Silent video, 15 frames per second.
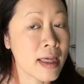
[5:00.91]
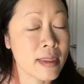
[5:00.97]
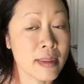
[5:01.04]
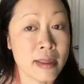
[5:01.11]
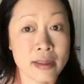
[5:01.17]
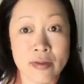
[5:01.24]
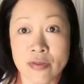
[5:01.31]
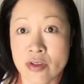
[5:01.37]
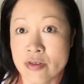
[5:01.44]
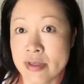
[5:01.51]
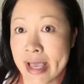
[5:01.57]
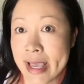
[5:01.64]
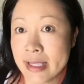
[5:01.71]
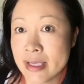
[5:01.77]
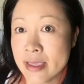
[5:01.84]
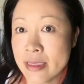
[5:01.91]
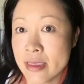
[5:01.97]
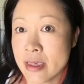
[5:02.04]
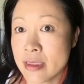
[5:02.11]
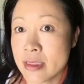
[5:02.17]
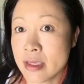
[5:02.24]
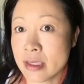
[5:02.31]
And then if there's
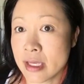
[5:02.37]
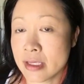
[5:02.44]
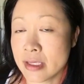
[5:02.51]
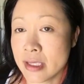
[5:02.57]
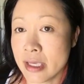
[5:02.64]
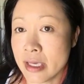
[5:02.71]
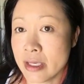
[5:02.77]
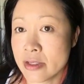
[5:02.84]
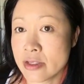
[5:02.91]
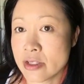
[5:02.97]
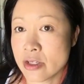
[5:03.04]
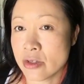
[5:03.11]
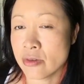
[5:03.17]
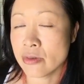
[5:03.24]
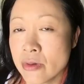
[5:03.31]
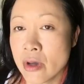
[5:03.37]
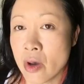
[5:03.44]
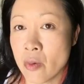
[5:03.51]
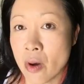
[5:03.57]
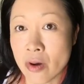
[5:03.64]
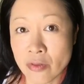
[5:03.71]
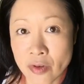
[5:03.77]
anything that I need to go
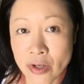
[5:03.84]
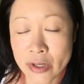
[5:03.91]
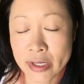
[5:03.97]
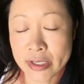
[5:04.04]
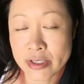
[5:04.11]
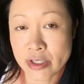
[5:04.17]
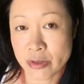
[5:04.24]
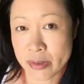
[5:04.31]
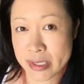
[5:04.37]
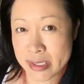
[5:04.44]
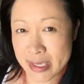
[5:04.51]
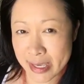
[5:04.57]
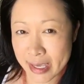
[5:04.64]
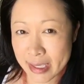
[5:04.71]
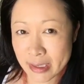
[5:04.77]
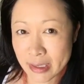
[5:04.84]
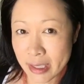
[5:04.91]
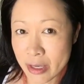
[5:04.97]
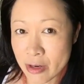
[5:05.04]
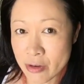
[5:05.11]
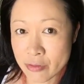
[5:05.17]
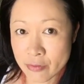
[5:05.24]
over and do a second
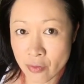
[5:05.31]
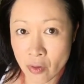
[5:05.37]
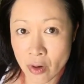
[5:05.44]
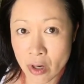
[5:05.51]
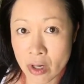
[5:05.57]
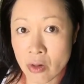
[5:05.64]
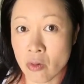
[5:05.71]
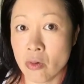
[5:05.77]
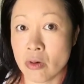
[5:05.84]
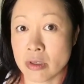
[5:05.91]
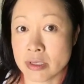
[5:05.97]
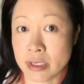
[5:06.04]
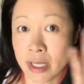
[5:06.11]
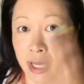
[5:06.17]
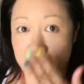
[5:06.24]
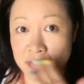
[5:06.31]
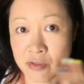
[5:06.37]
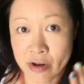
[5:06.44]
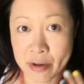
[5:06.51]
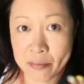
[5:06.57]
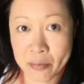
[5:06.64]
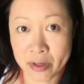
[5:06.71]
layer for, or to
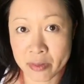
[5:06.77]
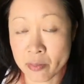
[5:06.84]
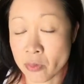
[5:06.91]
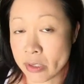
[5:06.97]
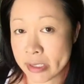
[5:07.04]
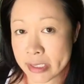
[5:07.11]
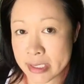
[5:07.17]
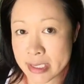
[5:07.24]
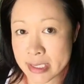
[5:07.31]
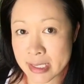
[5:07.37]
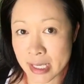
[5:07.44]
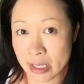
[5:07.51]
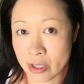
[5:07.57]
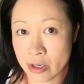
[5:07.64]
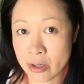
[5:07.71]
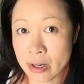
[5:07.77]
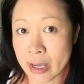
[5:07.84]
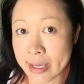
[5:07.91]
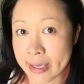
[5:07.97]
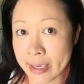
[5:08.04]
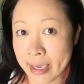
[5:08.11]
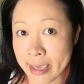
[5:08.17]
cover up with more concealer, I
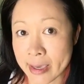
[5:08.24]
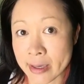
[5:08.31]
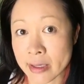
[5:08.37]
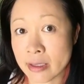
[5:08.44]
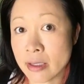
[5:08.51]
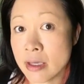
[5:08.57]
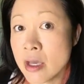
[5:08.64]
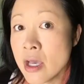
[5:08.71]
can.